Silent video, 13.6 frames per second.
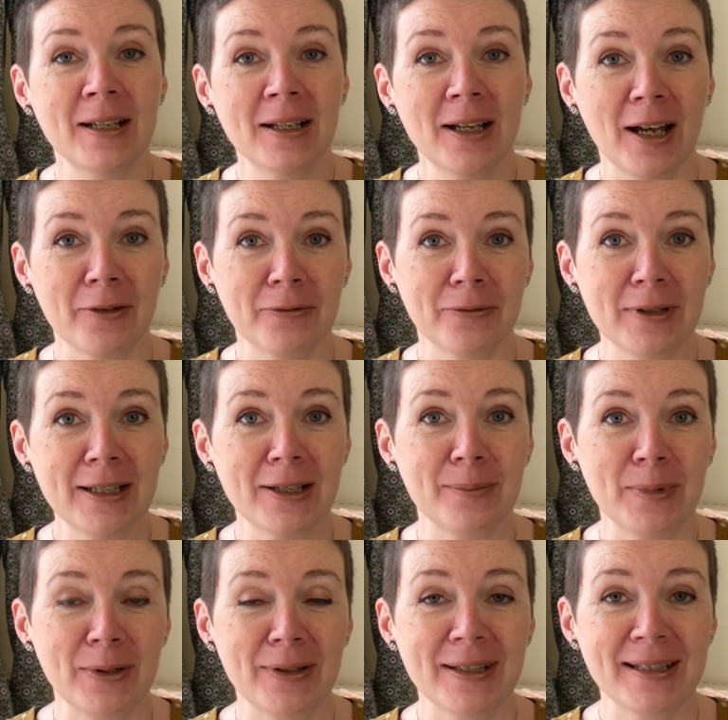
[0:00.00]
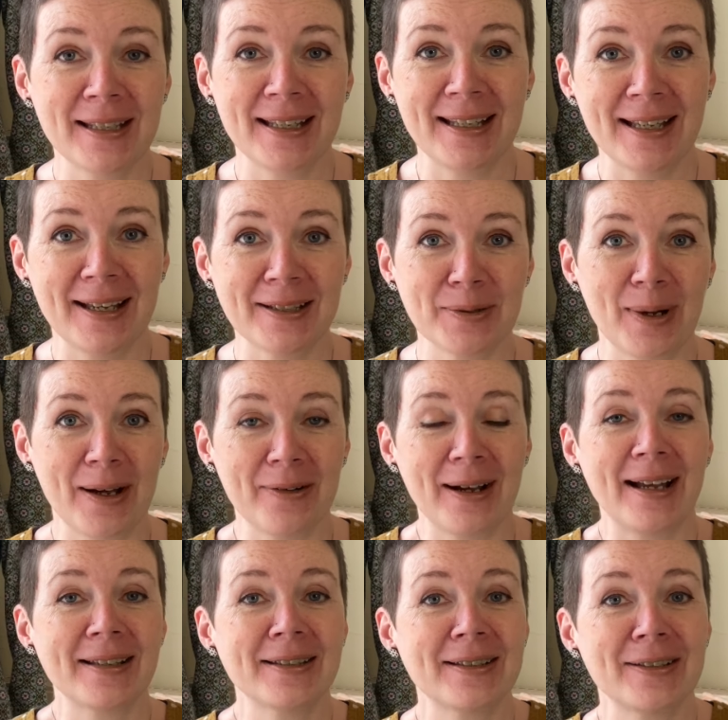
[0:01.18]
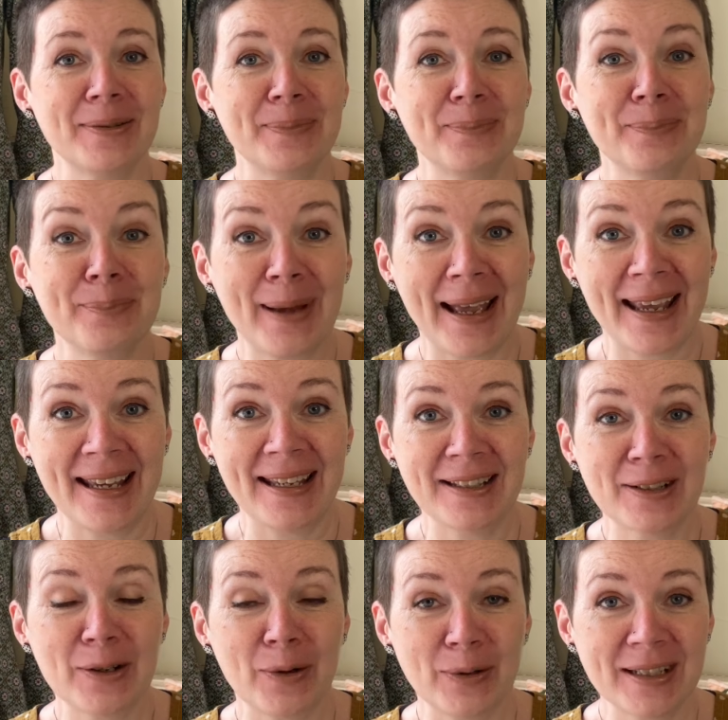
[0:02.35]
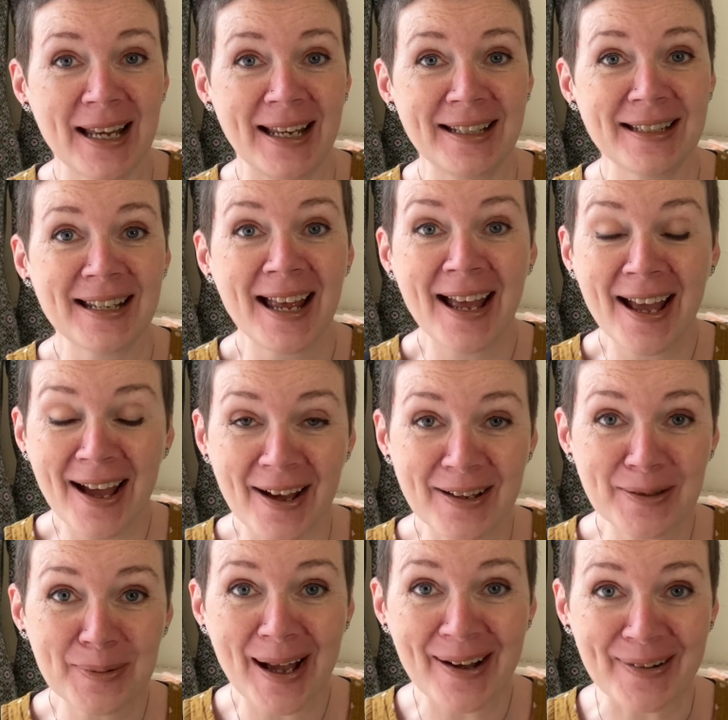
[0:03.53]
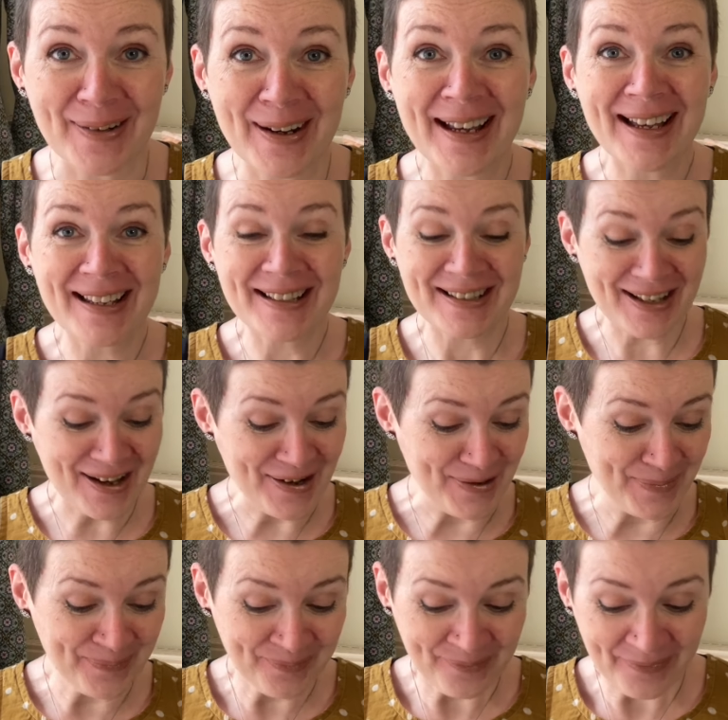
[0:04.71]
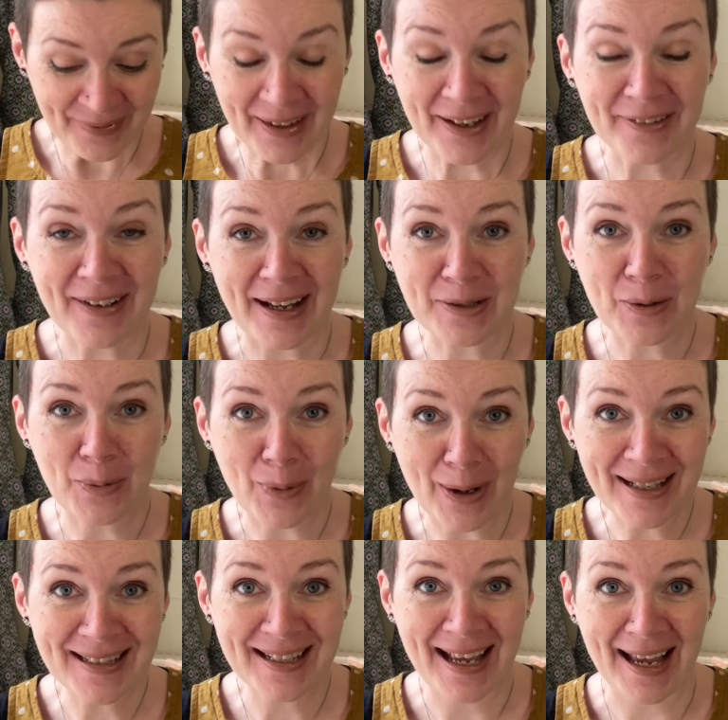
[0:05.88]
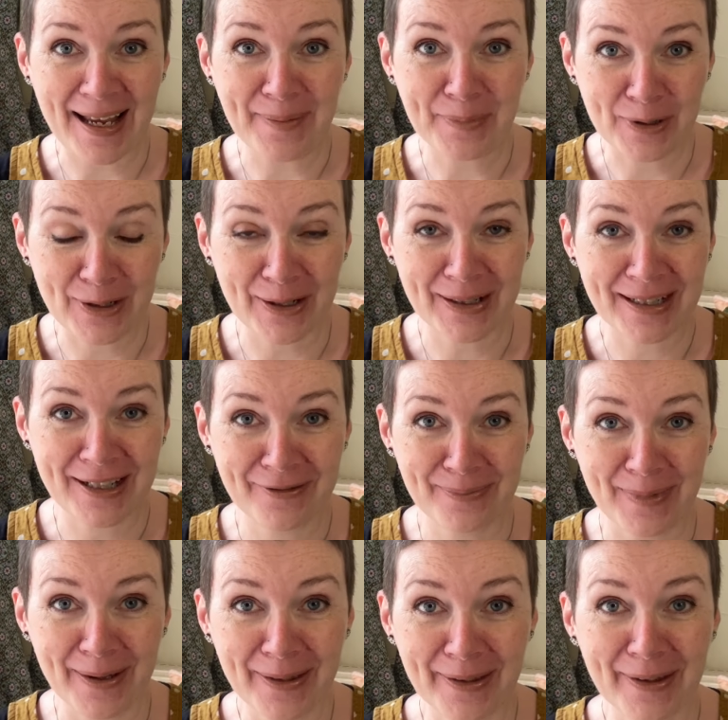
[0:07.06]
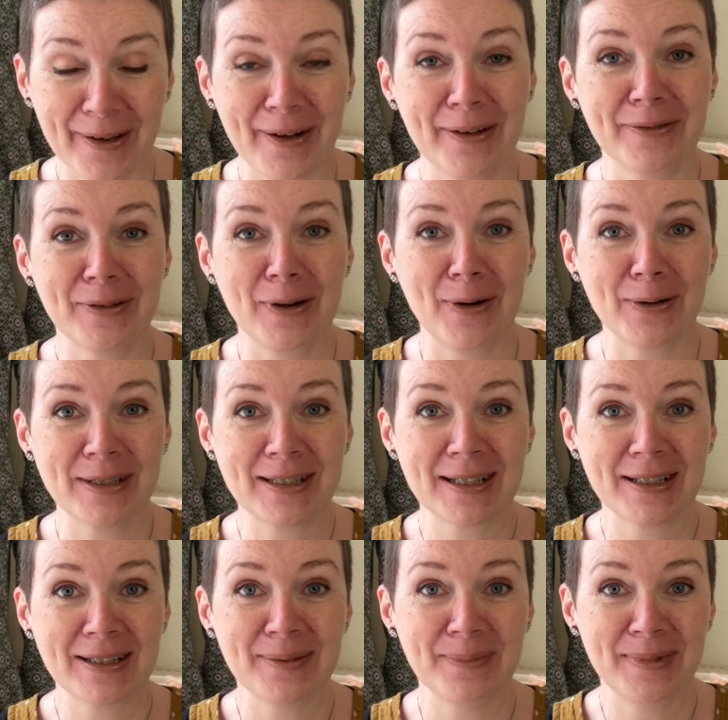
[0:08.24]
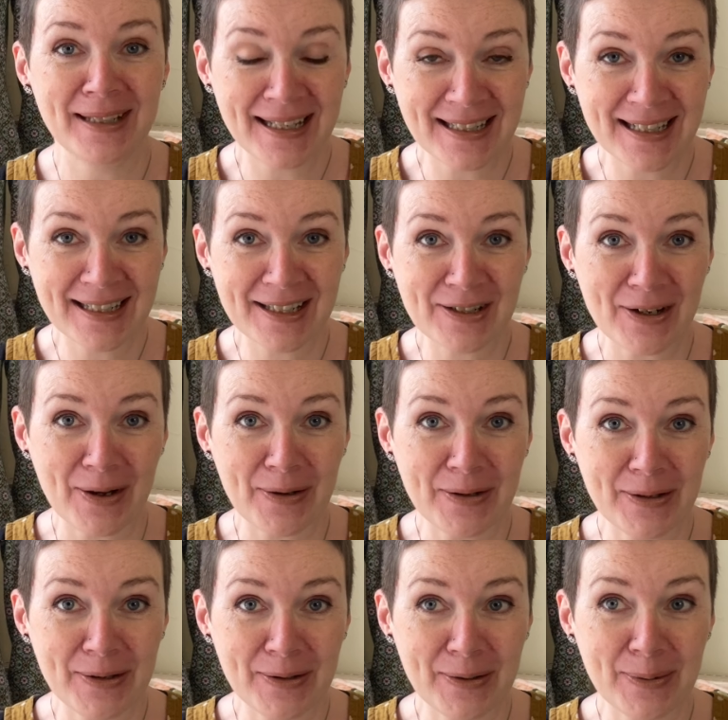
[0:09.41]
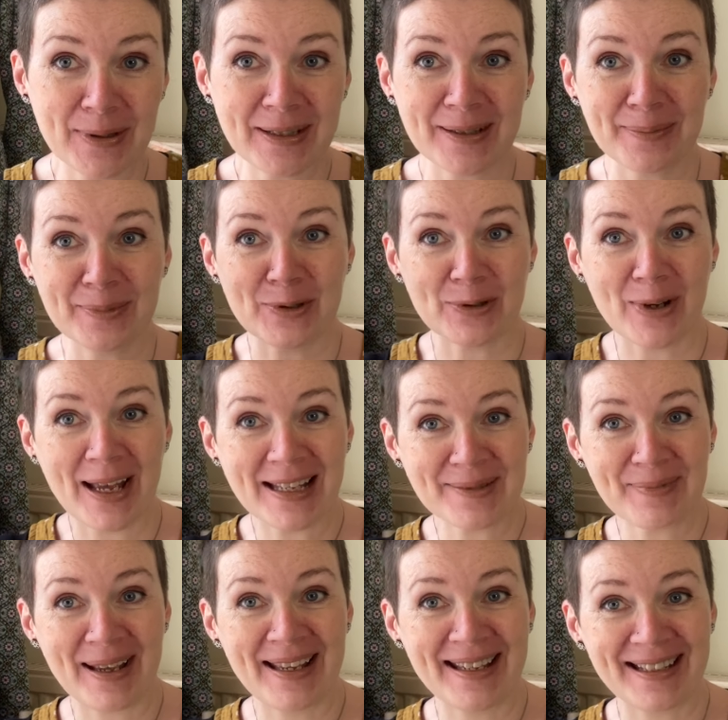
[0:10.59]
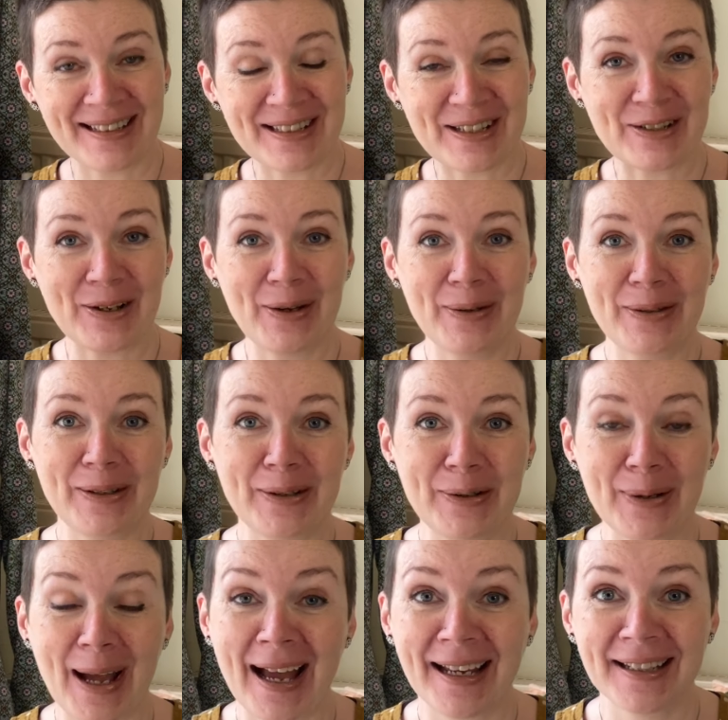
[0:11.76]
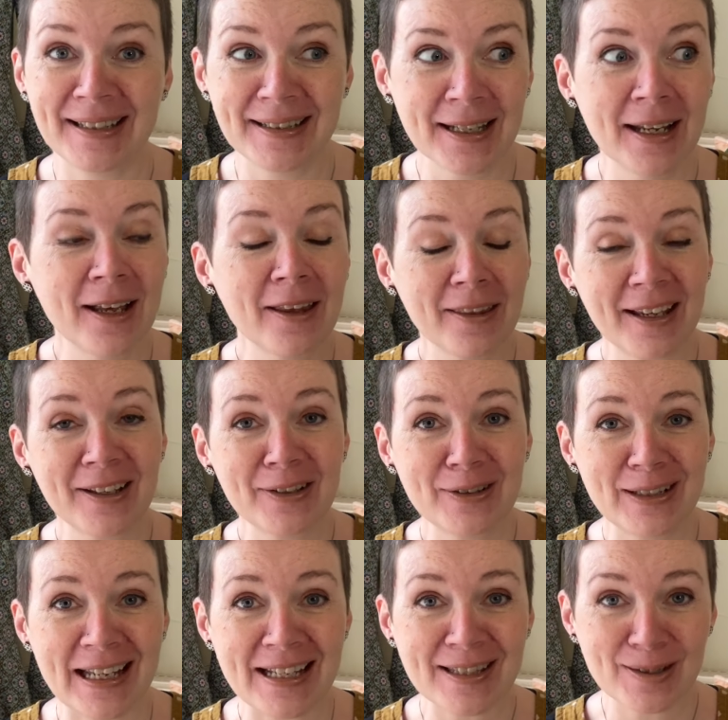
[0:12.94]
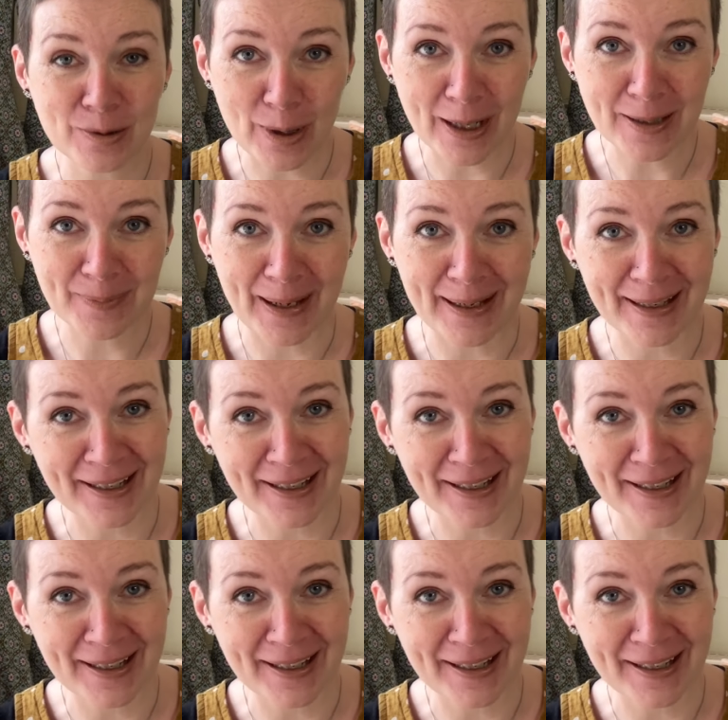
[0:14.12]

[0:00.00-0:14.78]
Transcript: a free community as well as some paid content as well. So I've had quite a productive month. I've got some knitting to show you, some dressmaking to show you, and thank goodness the dressmaking